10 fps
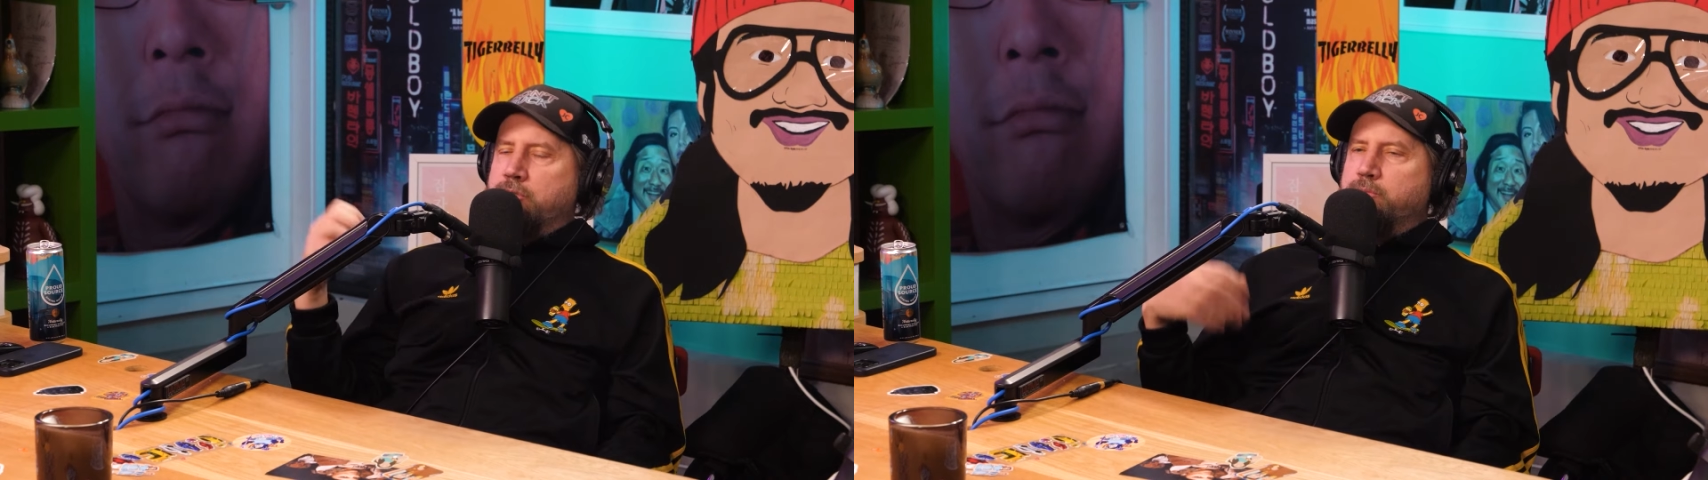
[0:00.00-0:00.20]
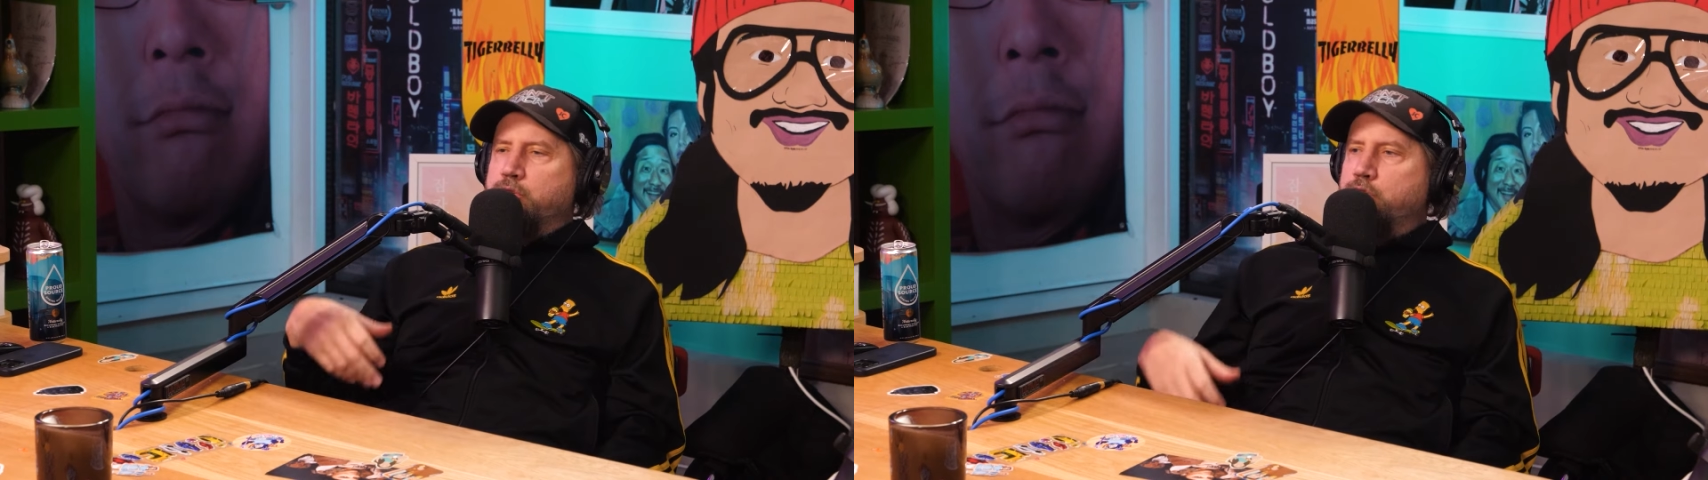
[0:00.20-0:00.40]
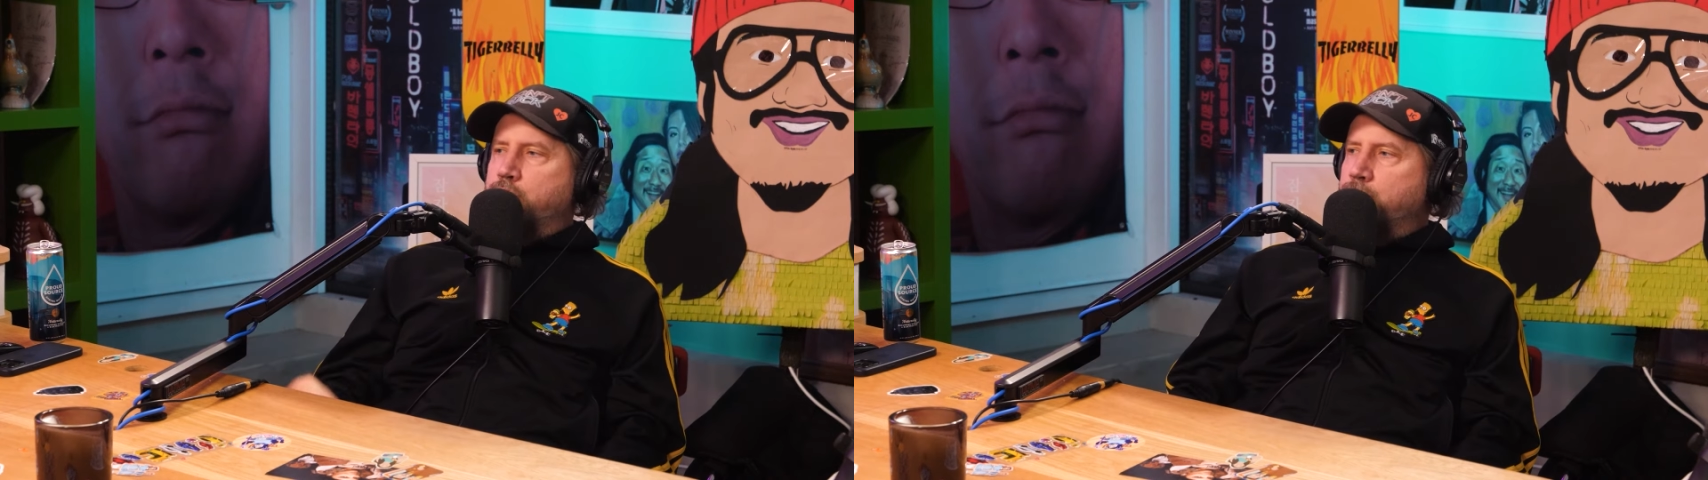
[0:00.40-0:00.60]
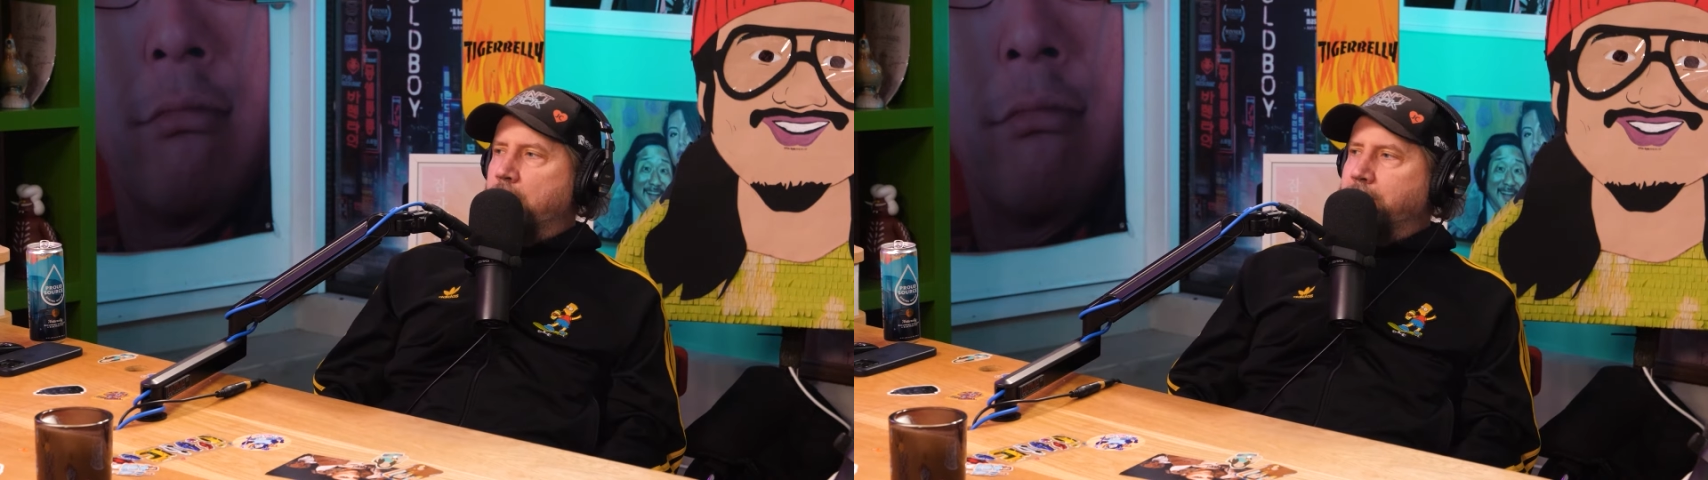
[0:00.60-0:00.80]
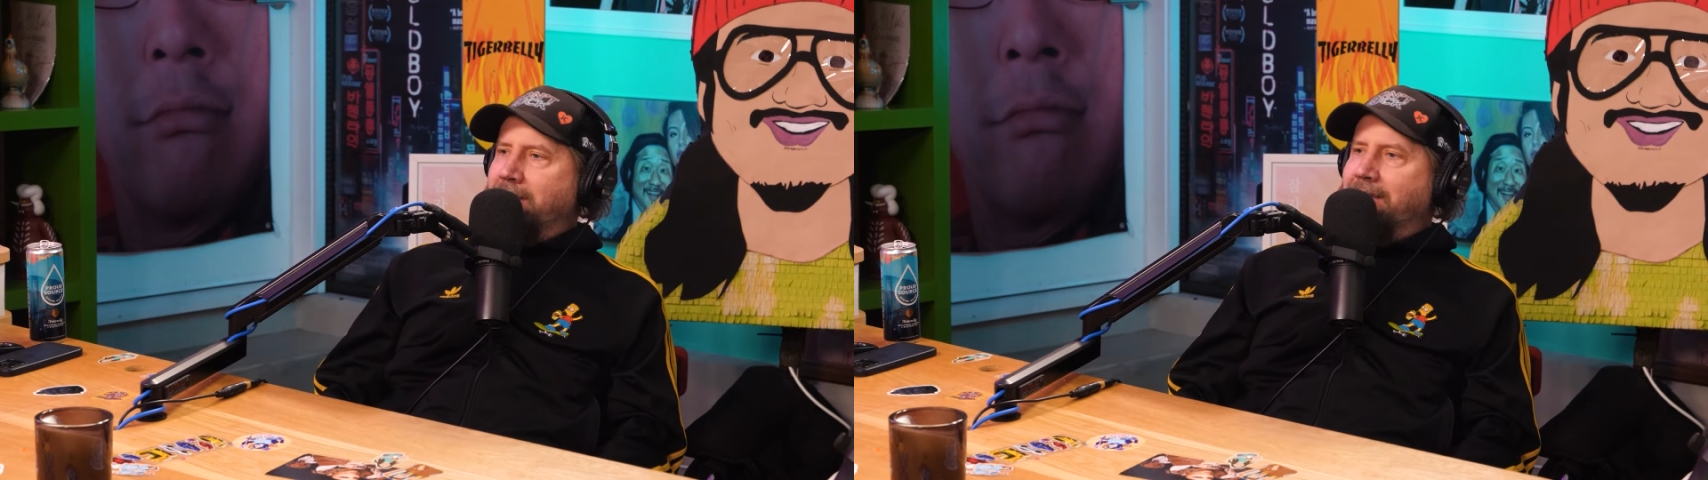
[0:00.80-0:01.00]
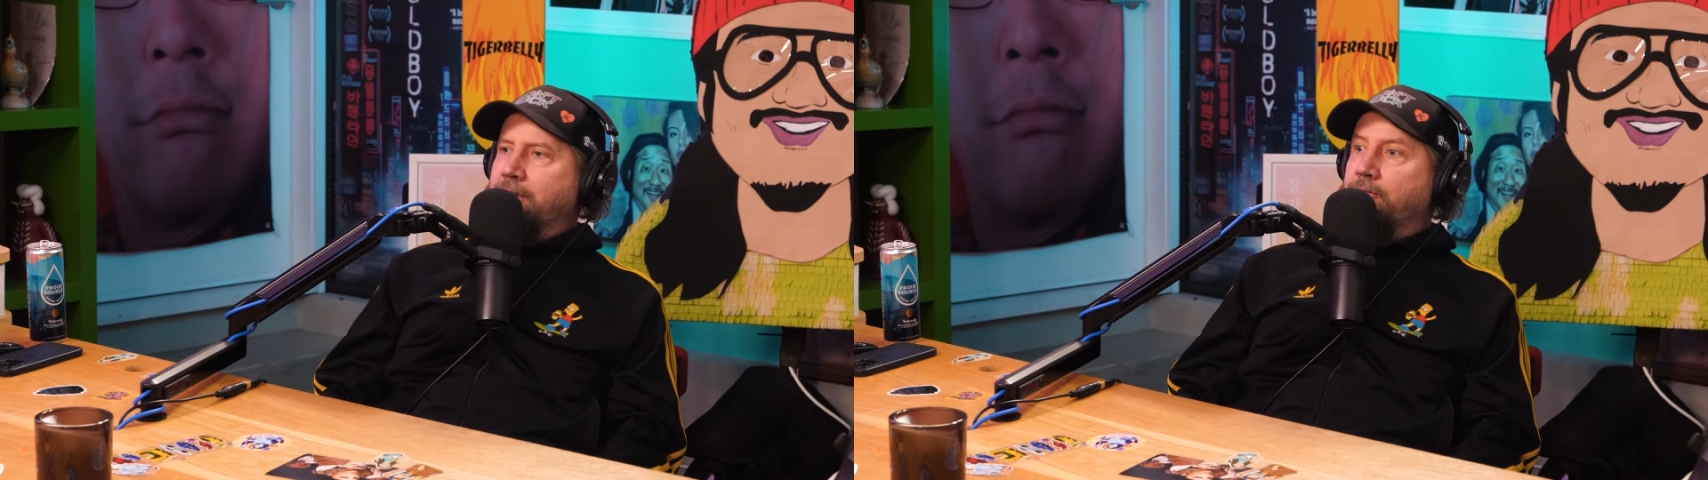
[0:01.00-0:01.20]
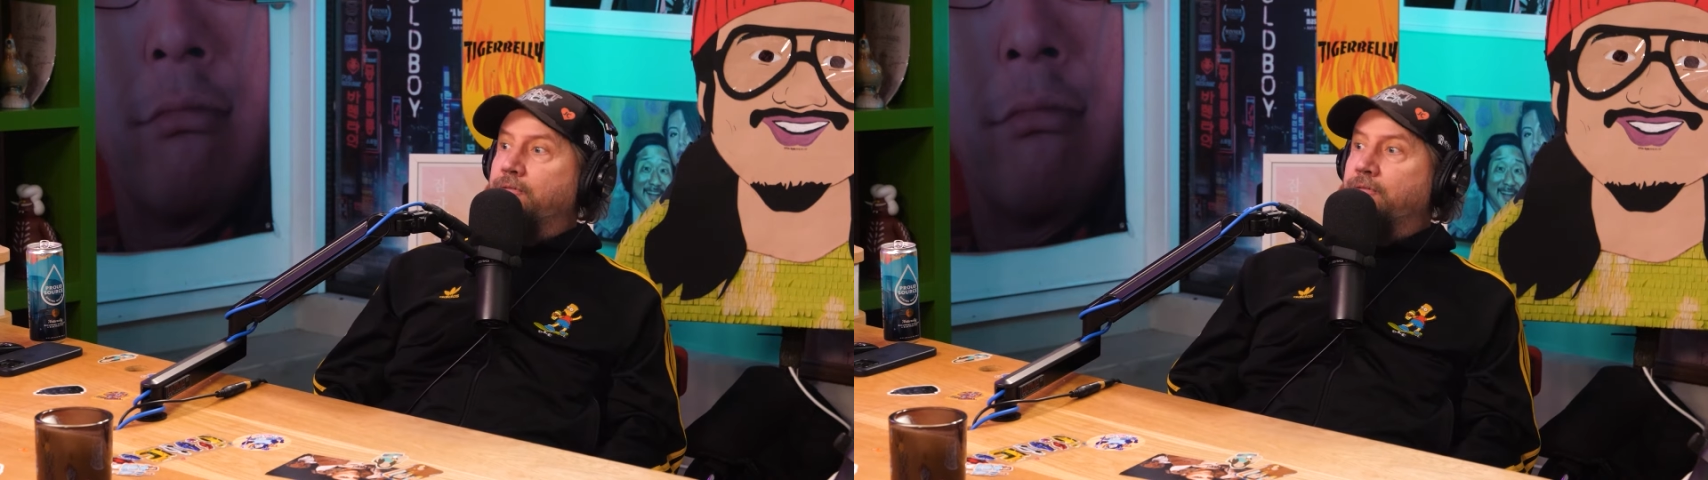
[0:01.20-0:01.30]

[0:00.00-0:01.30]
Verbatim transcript: someone shoot up in their